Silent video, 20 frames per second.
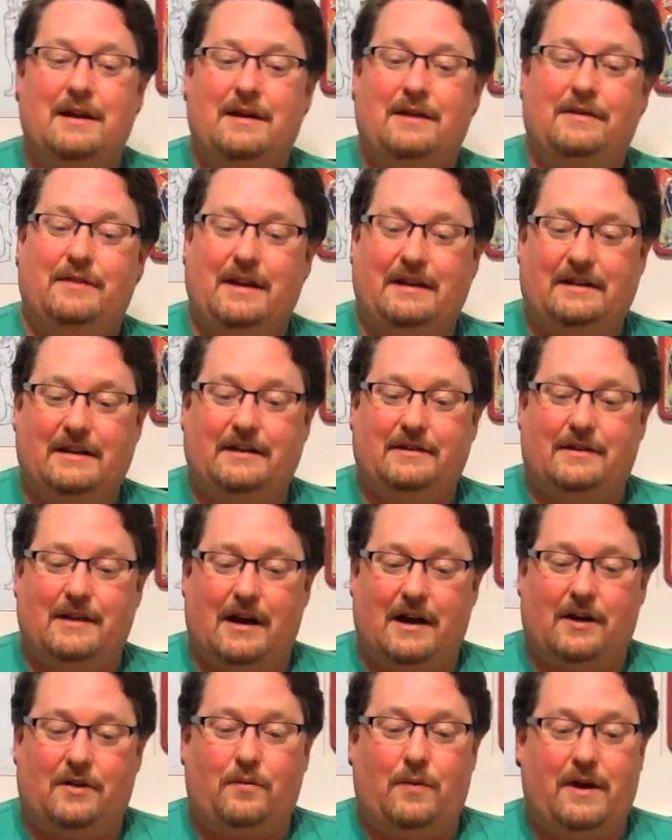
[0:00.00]
They did
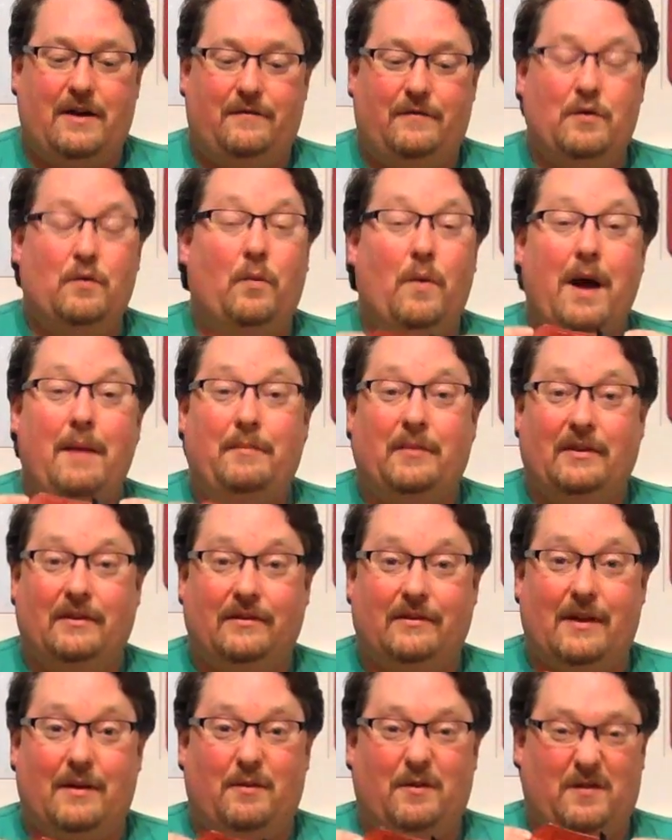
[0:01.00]
quite a few weapons
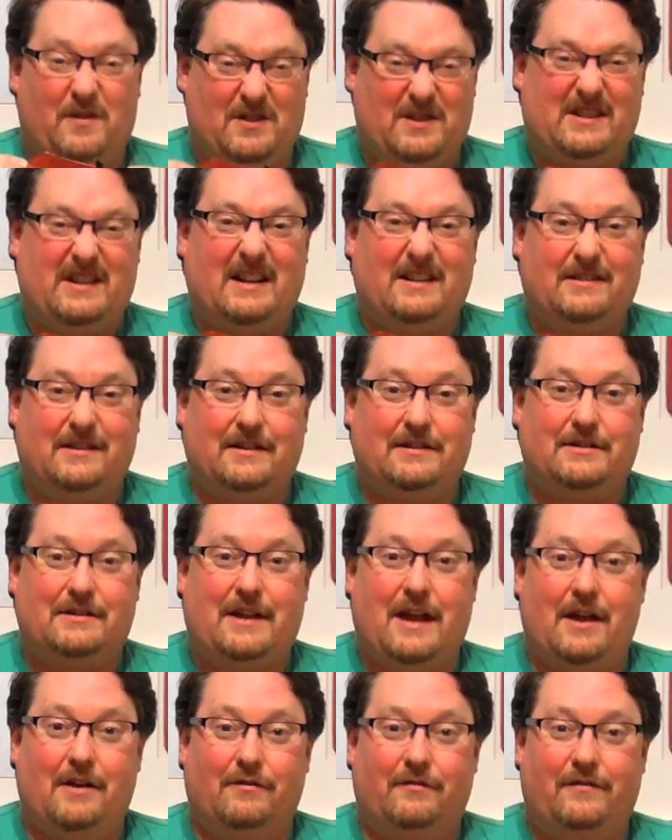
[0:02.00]
that were for 6-inch
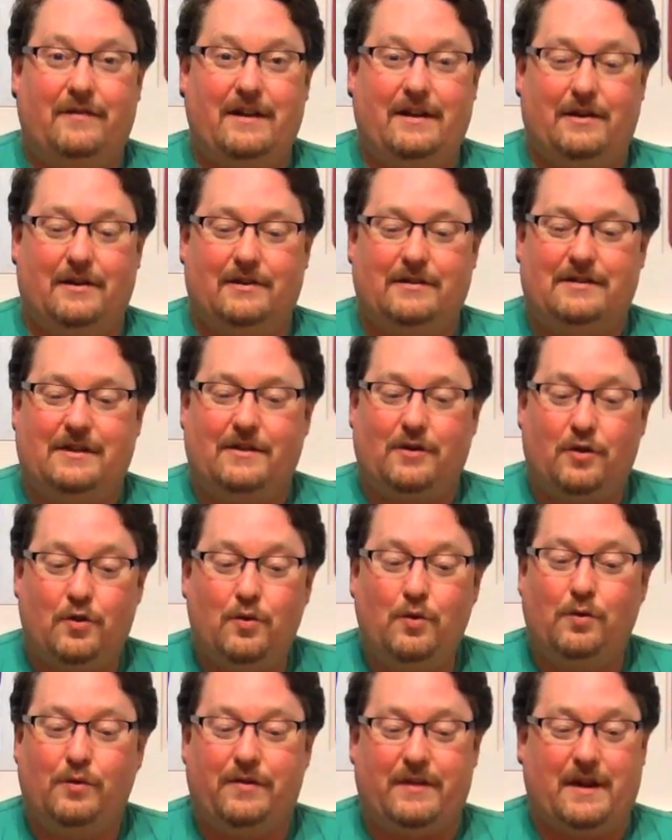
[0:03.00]
scale figures. And the
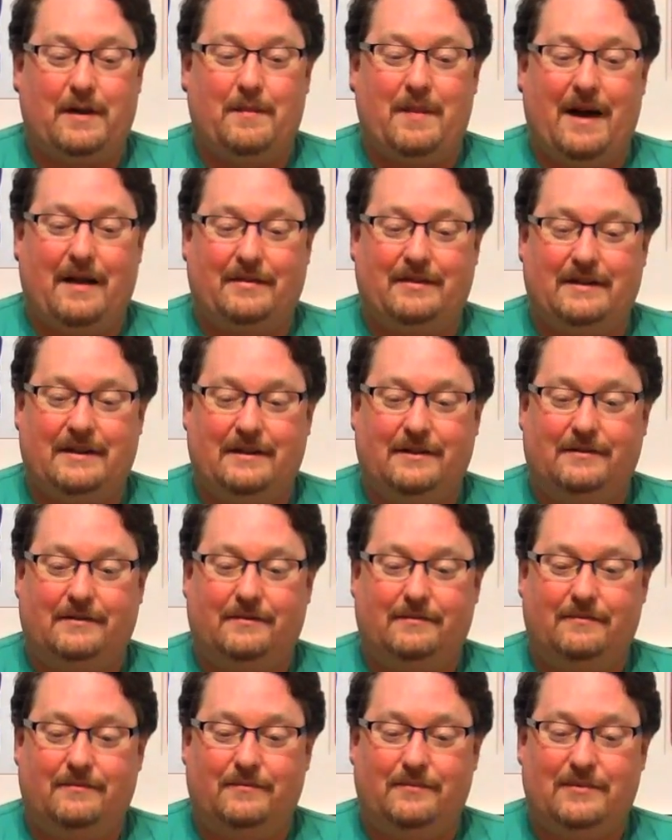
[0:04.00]
cool thing about these
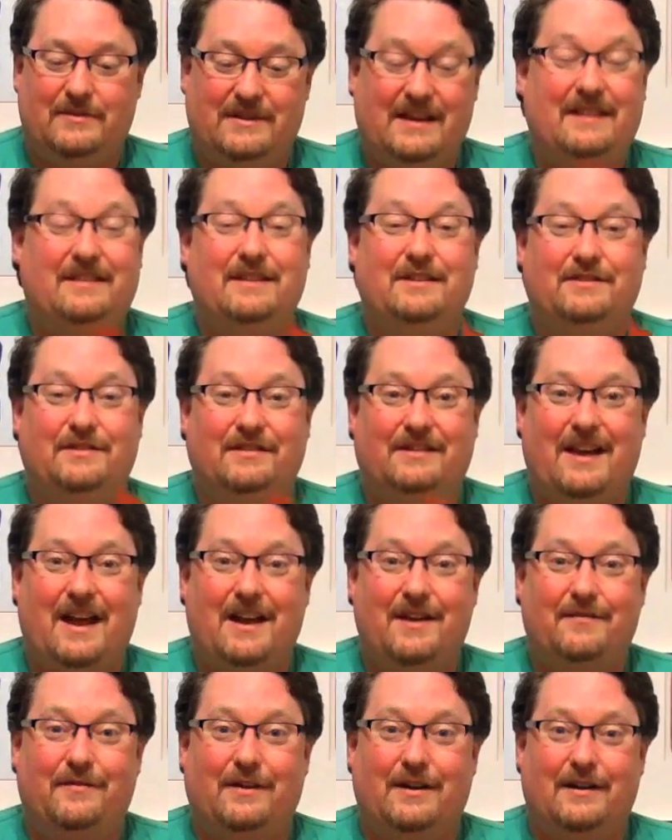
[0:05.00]
was that this is kind
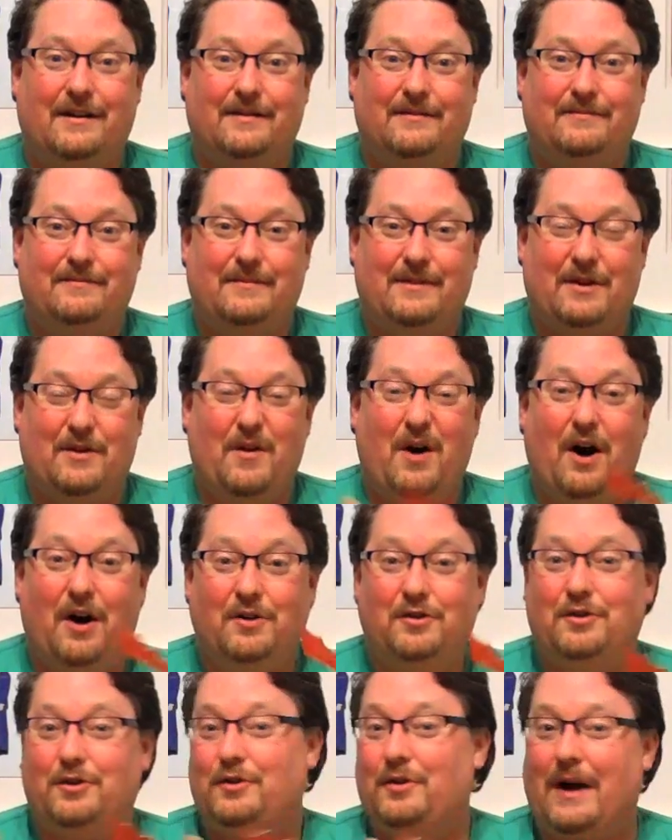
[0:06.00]
of a,
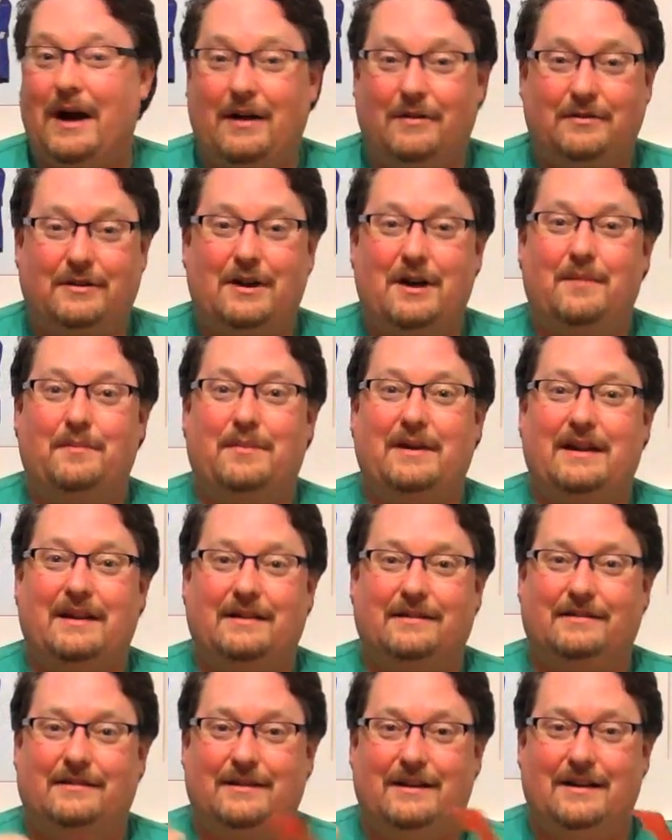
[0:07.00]
underground company.
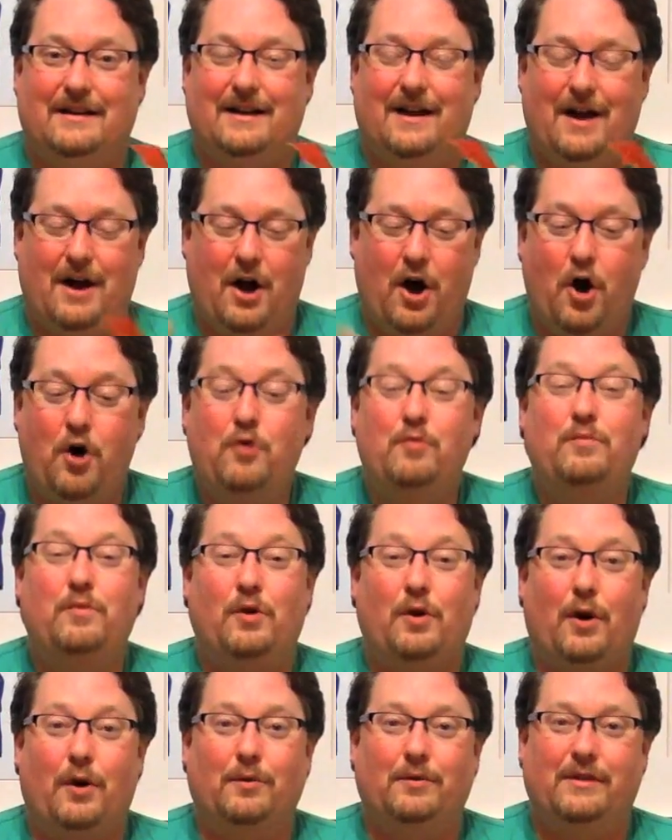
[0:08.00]
It's a
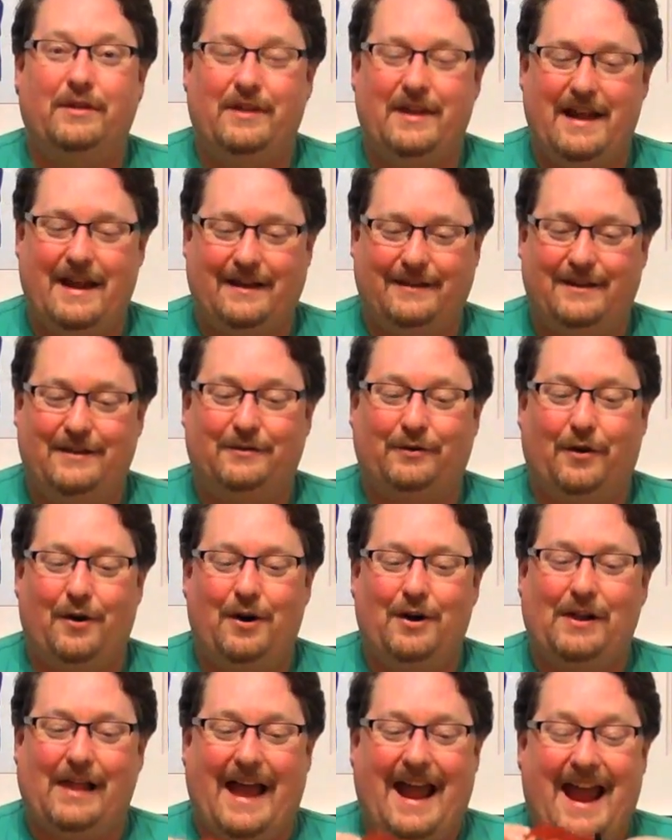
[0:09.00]
homegrown thing. These are
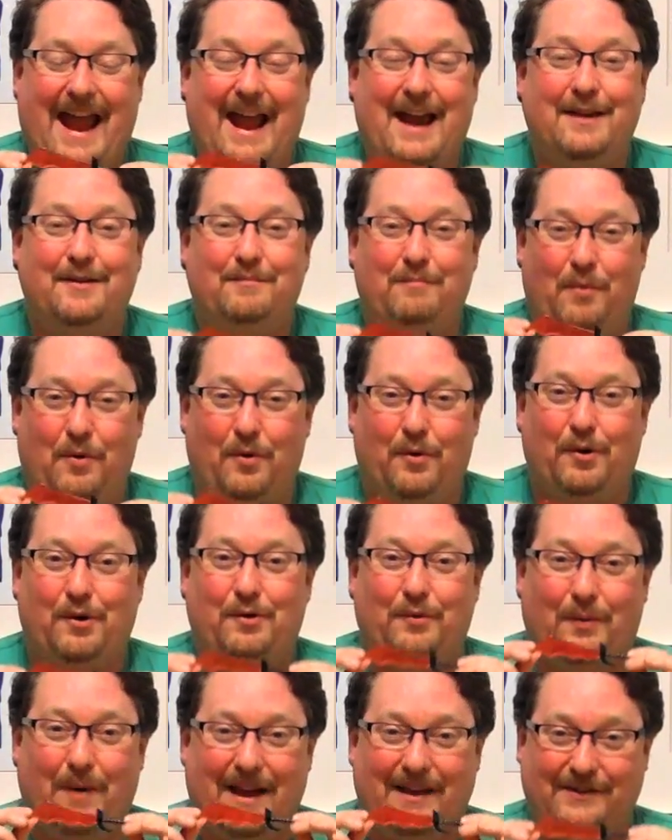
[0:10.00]
all hand-poured
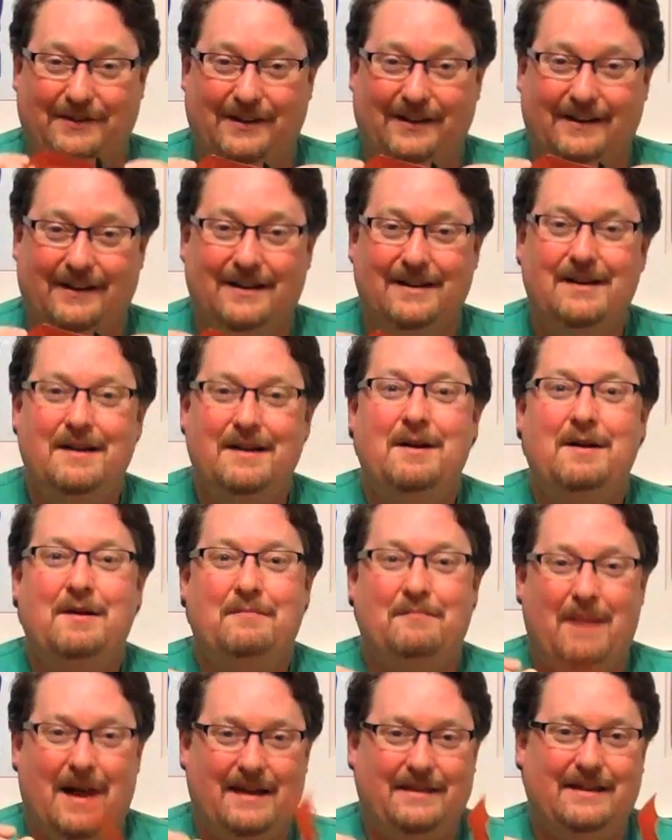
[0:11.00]
resin
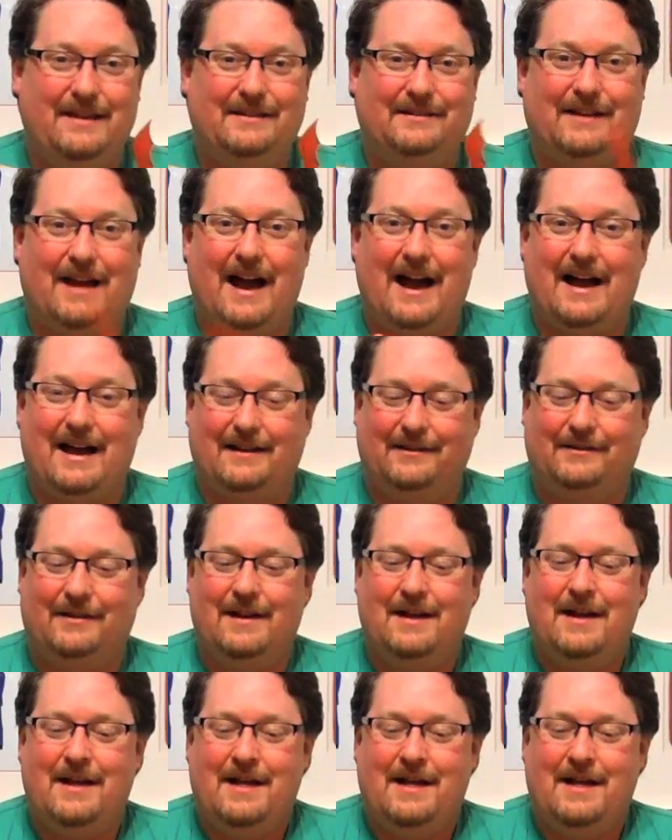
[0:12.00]
by these guys.